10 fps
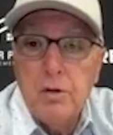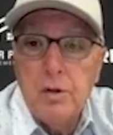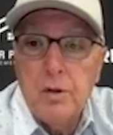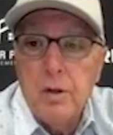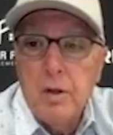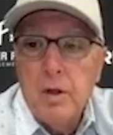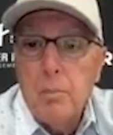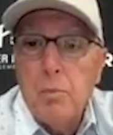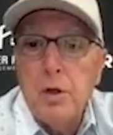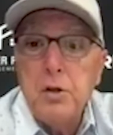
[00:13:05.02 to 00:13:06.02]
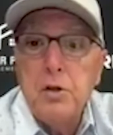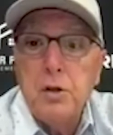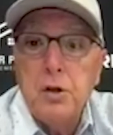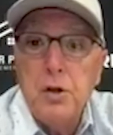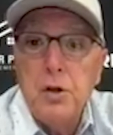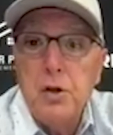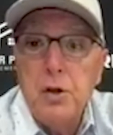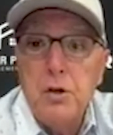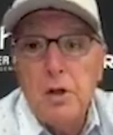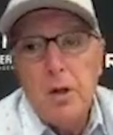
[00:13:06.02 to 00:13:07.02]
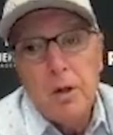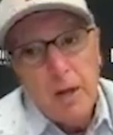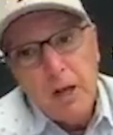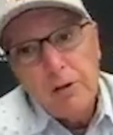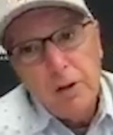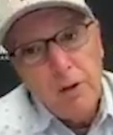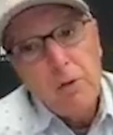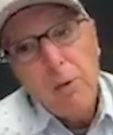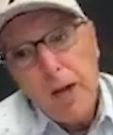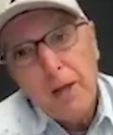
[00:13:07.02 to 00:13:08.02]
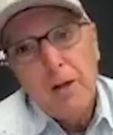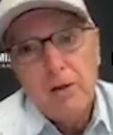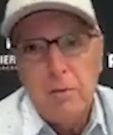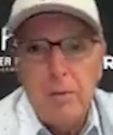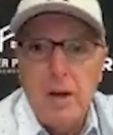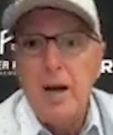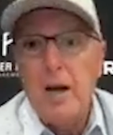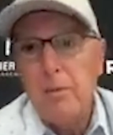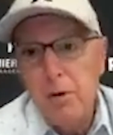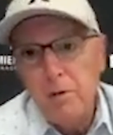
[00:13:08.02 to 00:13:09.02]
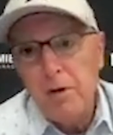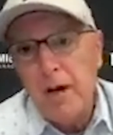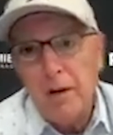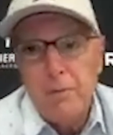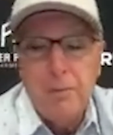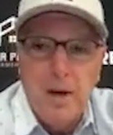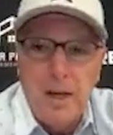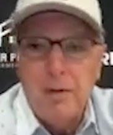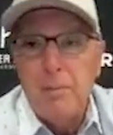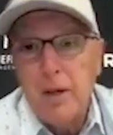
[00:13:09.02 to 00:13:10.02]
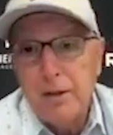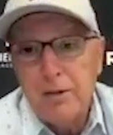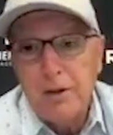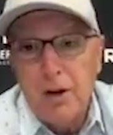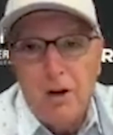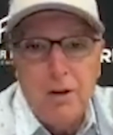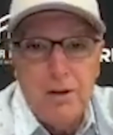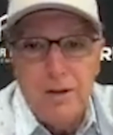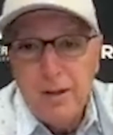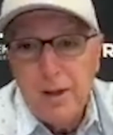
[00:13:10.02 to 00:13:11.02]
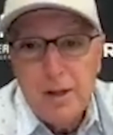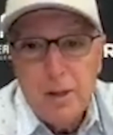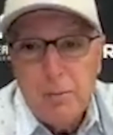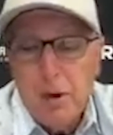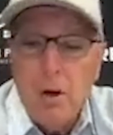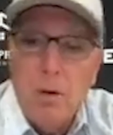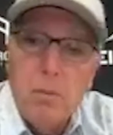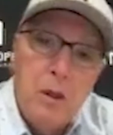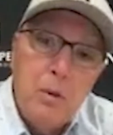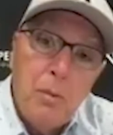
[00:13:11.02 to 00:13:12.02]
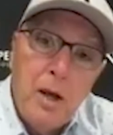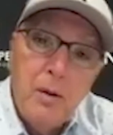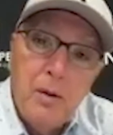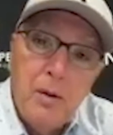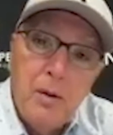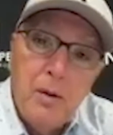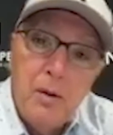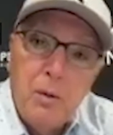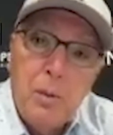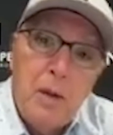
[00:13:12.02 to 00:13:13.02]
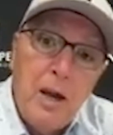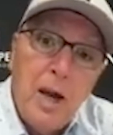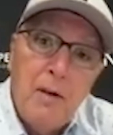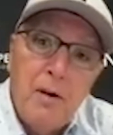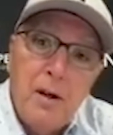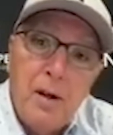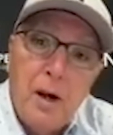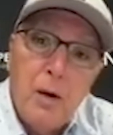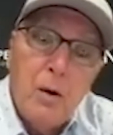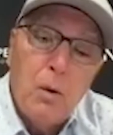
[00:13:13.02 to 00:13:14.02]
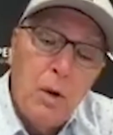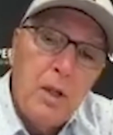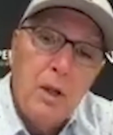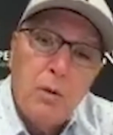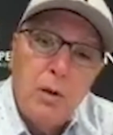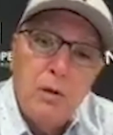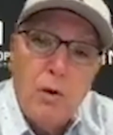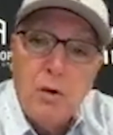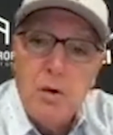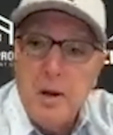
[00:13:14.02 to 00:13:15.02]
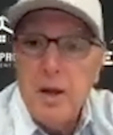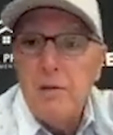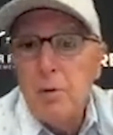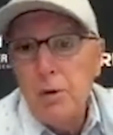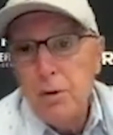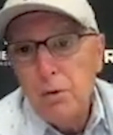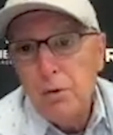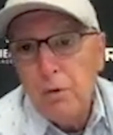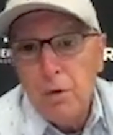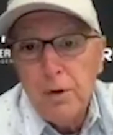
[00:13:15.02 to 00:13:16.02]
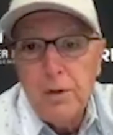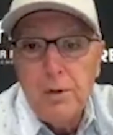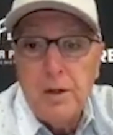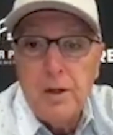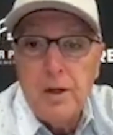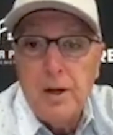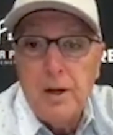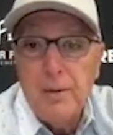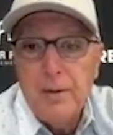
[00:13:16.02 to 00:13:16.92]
and bring you the good news, and occasionally the bad news. We may have a moving out, we might have a maintenance call, but exactly. then we may have a rent increase for you, might have a renewal for you, and